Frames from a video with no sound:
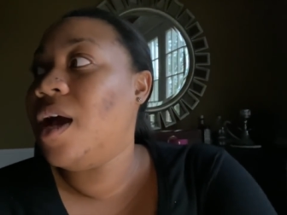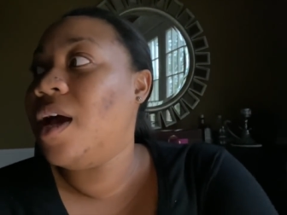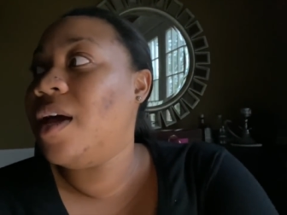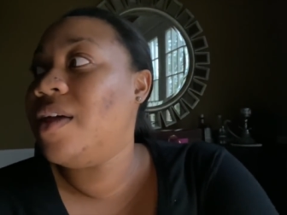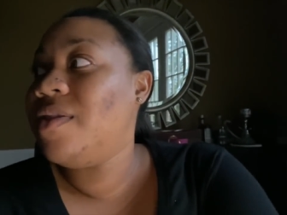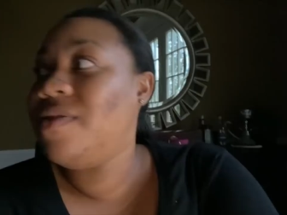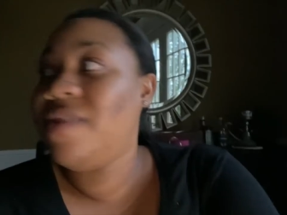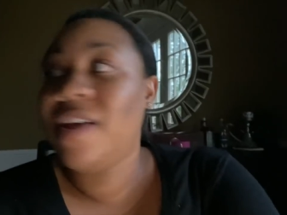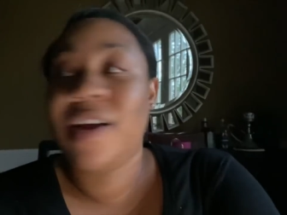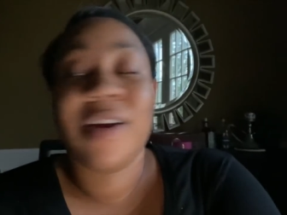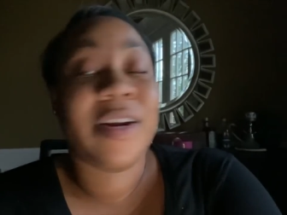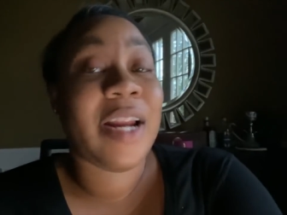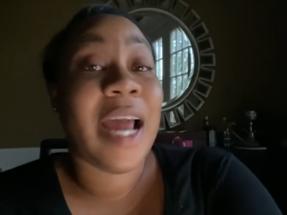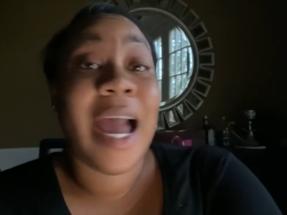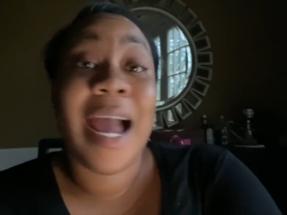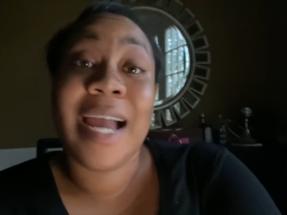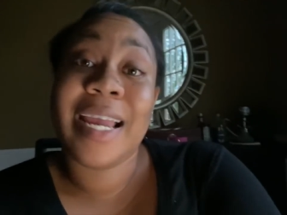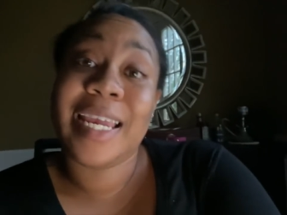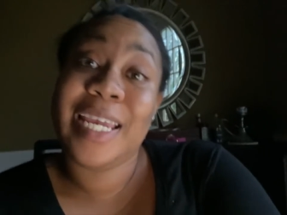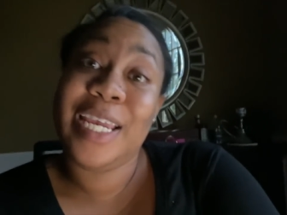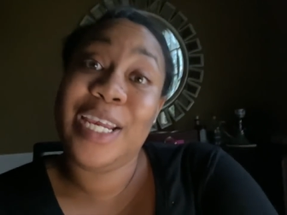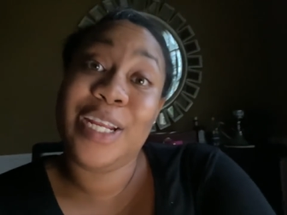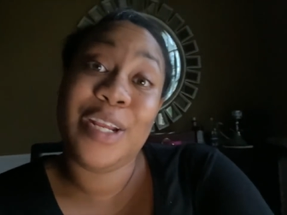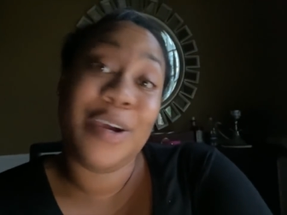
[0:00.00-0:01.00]
they're
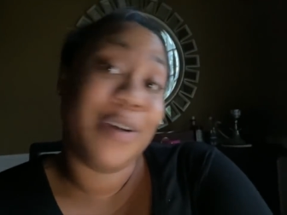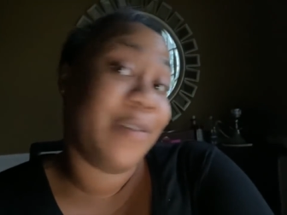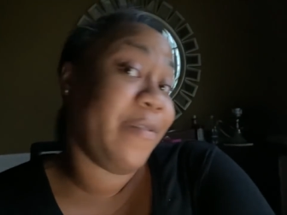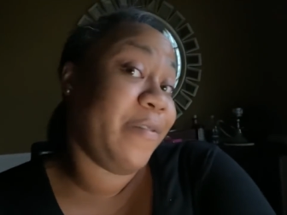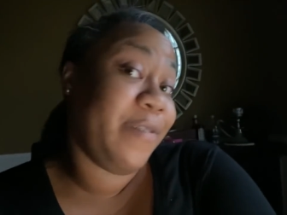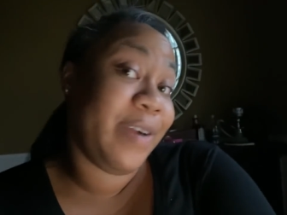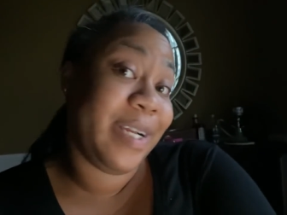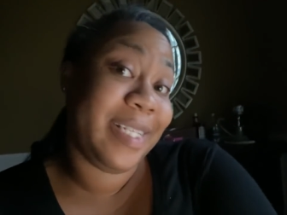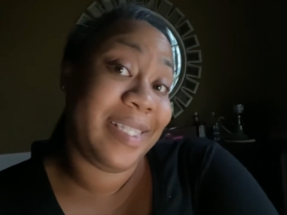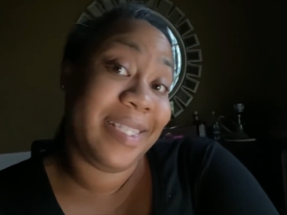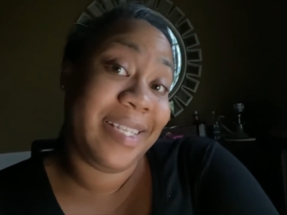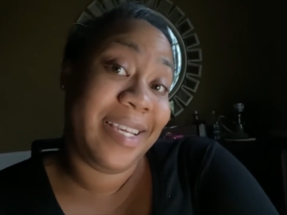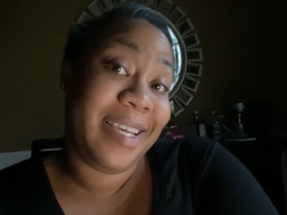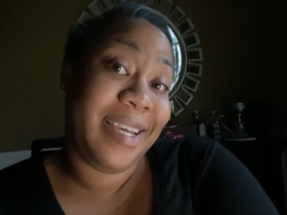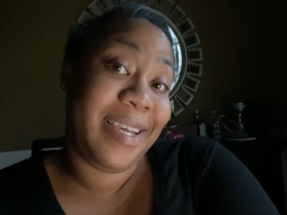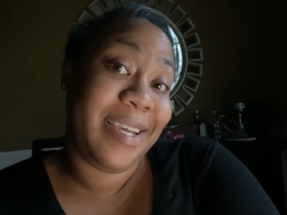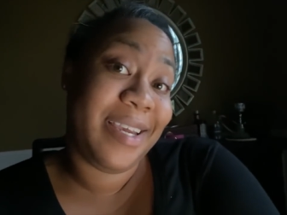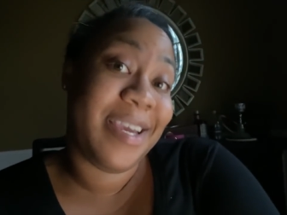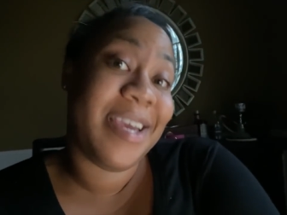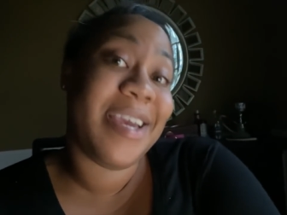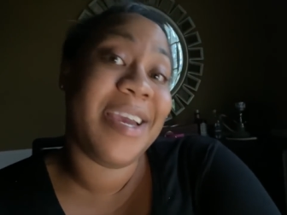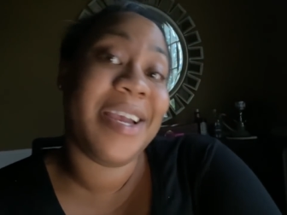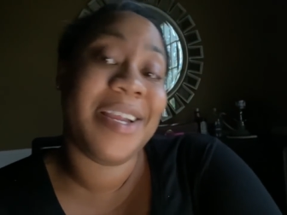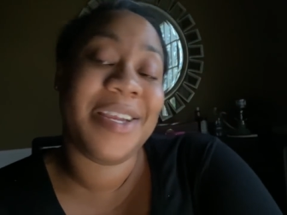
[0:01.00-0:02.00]
not keto friendly.
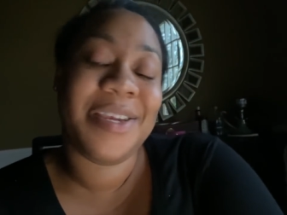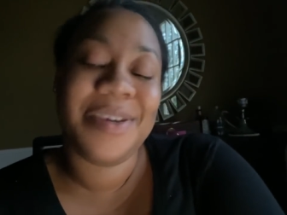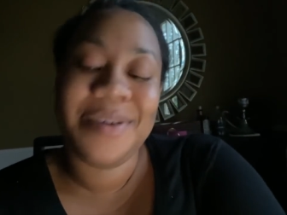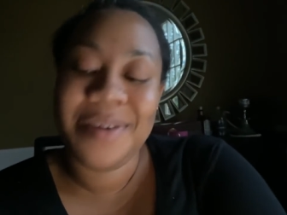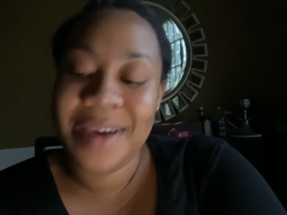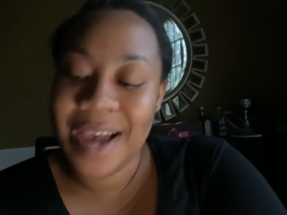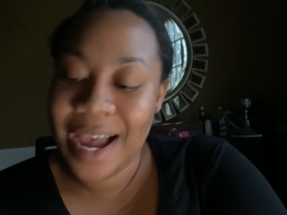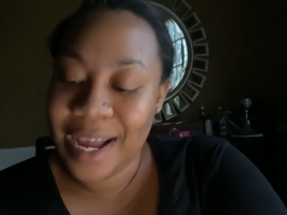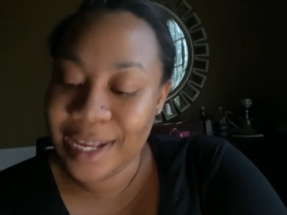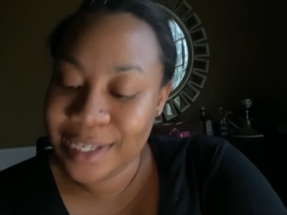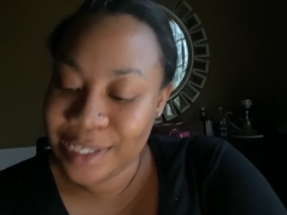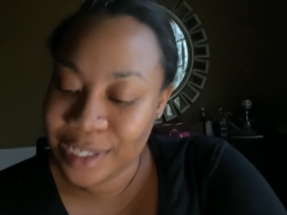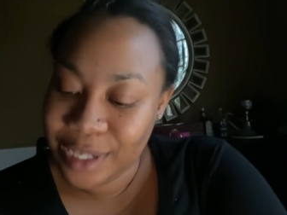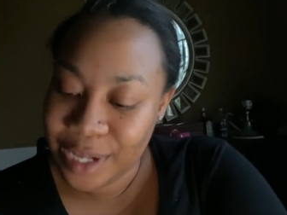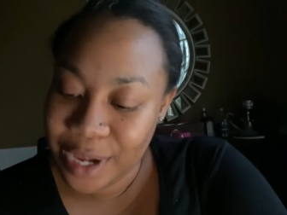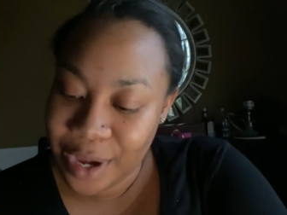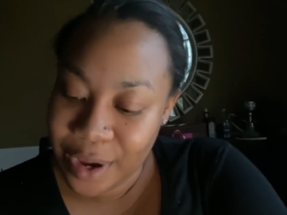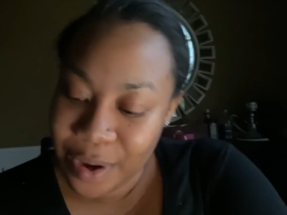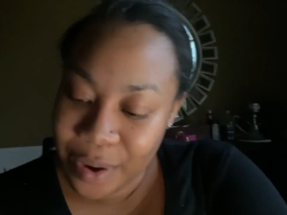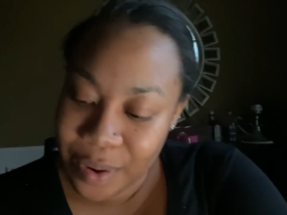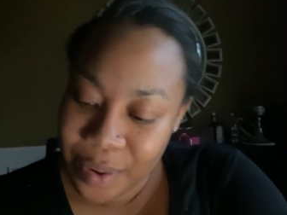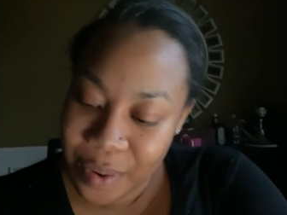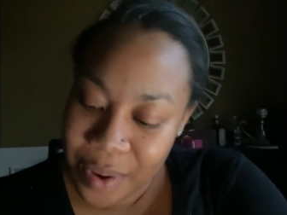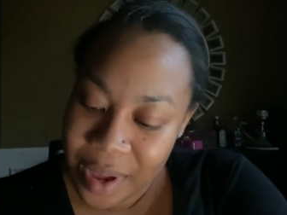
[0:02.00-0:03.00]
You guys
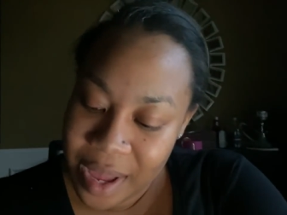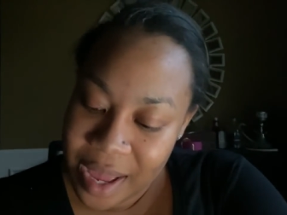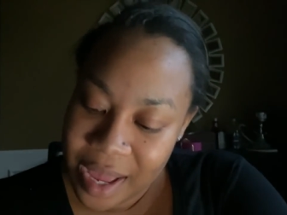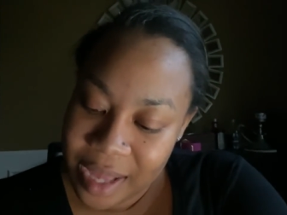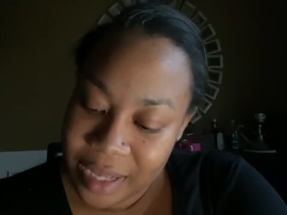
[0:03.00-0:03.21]
know,